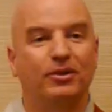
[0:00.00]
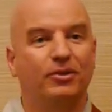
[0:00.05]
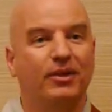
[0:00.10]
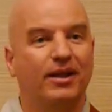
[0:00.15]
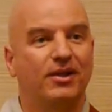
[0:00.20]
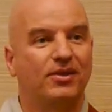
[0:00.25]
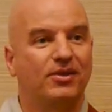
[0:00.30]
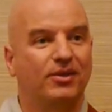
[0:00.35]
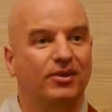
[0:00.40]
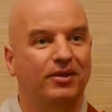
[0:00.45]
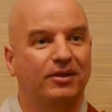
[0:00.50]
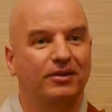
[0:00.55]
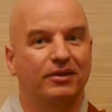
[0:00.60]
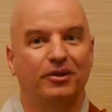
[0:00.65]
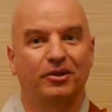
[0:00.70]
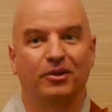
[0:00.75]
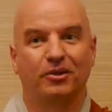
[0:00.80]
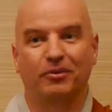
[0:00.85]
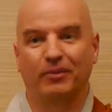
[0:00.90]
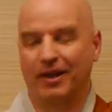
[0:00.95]
to answer
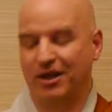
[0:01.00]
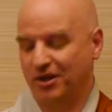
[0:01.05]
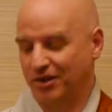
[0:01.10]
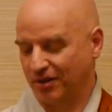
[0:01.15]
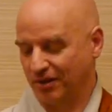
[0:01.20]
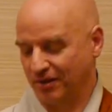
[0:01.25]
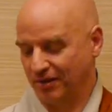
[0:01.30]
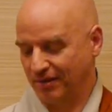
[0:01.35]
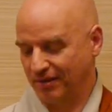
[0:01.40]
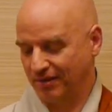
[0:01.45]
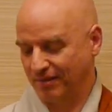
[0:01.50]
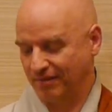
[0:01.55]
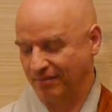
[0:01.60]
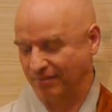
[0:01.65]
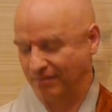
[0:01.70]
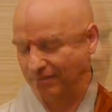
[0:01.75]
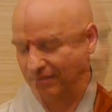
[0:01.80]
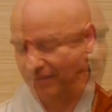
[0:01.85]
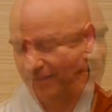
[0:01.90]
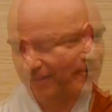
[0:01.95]
your questions.
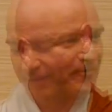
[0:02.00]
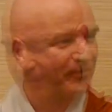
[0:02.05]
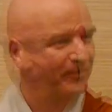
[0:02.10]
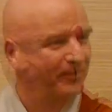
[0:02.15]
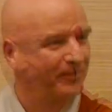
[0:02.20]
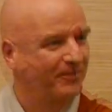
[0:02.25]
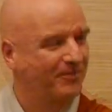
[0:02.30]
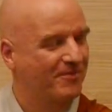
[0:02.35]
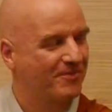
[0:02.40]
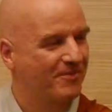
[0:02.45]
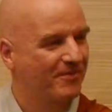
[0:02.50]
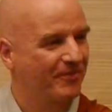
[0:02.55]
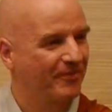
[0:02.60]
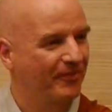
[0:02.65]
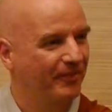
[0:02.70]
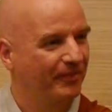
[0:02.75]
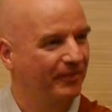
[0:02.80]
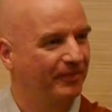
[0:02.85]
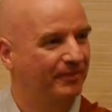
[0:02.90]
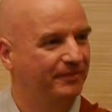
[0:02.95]

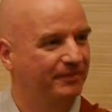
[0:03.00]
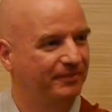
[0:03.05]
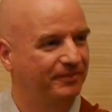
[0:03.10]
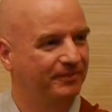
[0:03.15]
Aren't